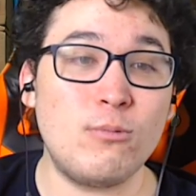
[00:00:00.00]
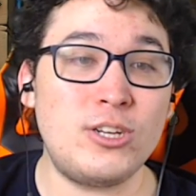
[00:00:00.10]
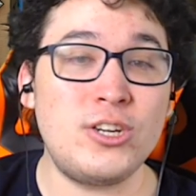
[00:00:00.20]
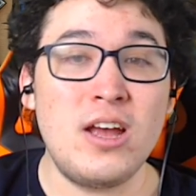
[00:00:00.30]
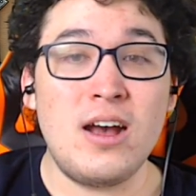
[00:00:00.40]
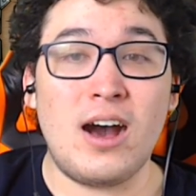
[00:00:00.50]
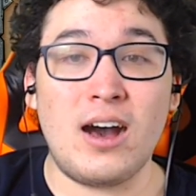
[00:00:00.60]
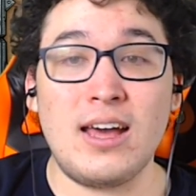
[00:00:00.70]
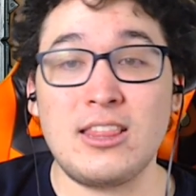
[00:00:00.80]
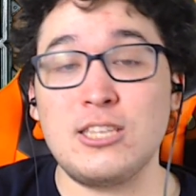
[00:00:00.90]
which
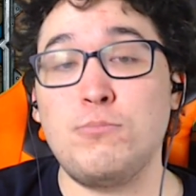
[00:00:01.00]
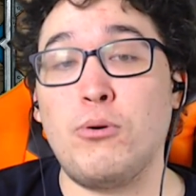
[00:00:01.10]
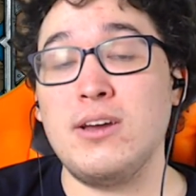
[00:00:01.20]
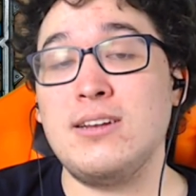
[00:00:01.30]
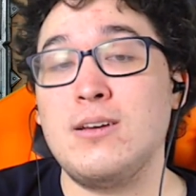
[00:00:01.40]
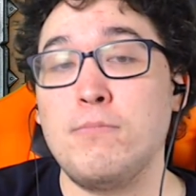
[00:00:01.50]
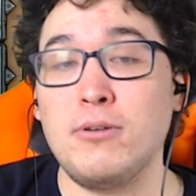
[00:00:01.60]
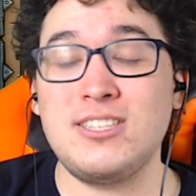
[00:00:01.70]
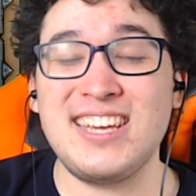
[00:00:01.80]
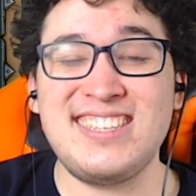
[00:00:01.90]
at this point
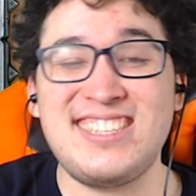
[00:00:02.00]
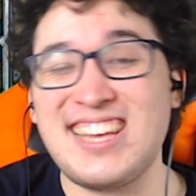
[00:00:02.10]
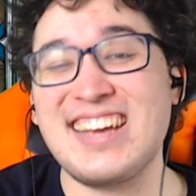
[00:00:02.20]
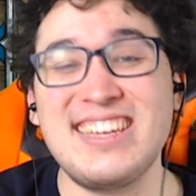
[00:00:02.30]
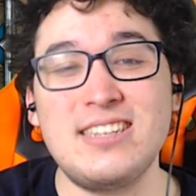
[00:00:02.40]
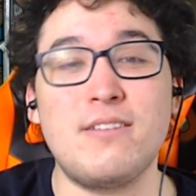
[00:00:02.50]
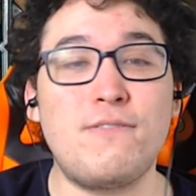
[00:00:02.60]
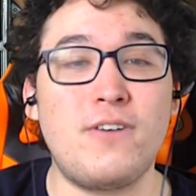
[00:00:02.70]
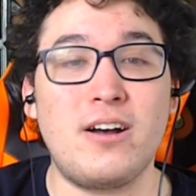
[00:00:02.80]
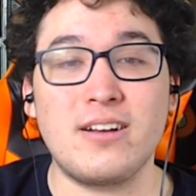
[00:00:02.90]
puts a second
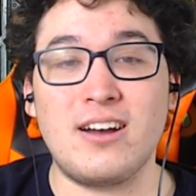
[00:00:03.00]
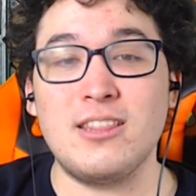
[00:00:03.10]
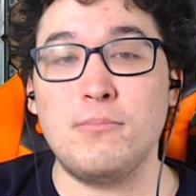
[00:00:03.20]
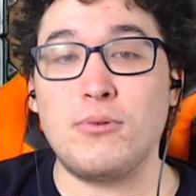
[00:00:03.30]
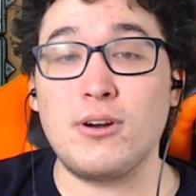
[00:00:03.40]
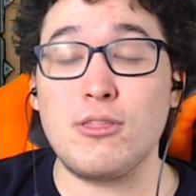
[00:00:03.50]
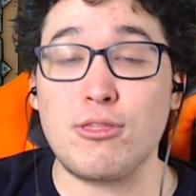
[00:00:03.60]
fog on the board,